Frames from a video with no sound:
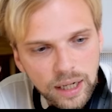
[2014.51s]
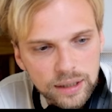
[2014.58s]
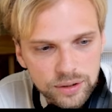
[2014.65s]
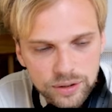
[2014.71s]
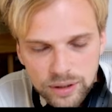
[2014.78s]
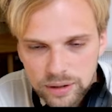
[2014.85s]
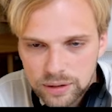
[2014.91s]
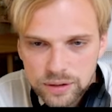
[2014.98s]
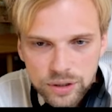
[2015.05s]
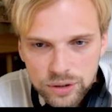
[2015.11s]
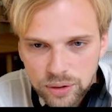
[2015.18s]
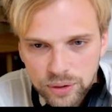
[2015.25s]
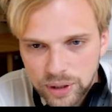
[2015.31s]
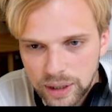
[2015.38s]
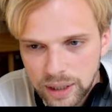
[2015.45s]
suggest
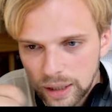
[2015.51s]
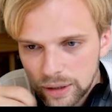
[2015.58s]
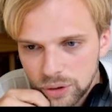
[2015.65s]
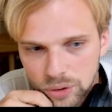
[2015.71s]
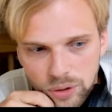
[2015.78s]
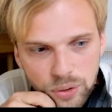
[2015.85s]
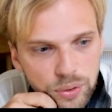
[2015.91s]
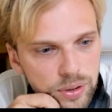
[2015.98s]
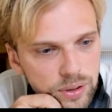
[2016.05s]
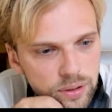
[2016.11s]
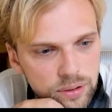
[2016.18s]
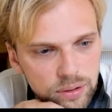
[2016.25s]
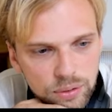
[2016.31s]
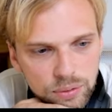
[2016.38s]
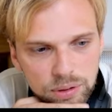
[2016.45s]
just looking at your
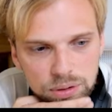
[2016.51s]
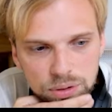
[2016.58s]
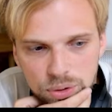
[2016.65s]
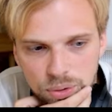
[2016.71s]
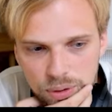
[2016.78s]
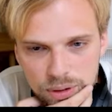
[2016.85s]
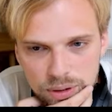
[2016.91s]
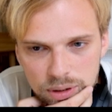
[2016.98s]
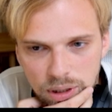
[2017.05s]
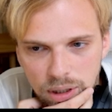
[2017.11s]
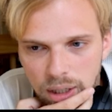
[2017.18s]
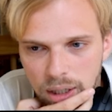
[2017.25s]
local stores.